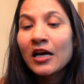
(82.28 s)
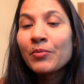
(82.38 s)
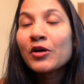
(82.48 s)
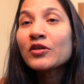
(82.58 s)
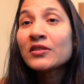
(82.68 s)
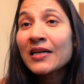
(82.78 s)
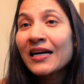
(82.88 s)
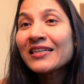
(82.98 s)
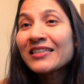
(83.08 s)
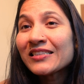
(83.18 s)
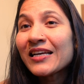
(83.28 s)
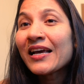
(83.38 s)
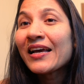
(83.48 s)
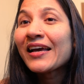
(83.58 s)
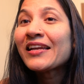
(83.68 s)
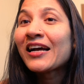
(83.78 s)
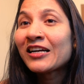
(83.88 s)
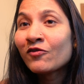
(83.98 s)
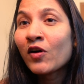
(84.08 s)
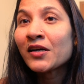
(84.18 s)
because that is an
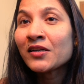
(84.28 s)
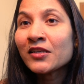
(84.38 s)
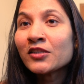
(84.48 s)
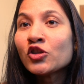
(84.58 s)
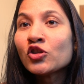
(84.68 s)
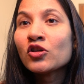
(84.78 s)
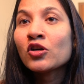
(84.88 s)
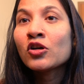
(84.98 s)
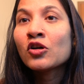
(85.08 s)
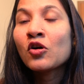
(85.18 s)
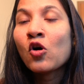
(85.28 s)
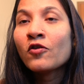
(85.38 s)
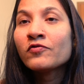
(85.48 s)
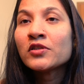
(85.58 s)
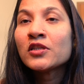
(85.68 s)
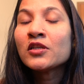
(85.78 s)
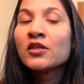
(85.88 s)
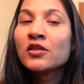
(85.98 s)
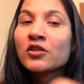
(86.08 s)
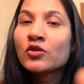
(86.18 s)
advantage of
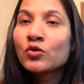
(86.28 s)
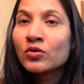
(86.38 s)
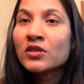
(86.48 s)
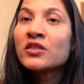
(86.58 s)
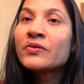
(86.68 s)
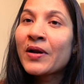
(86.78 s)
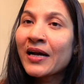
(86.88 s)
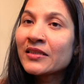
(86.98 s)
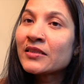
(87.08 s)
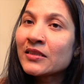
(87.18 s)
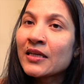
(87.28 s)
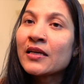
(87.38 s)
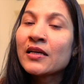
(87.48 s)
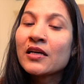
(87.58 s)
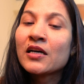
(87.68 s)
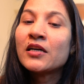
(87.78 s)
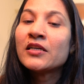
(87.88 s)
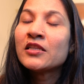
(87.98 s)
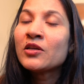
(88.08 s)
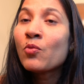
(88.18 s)
the students practicing
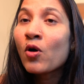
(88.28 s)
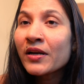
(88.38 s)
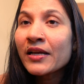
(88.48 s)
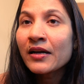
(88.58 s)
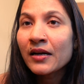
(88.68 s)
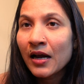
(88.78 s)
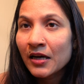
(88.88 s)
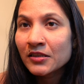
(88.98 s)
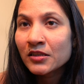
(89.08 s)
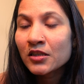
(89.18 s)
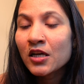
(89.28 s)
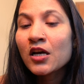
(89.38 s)
in the morning class.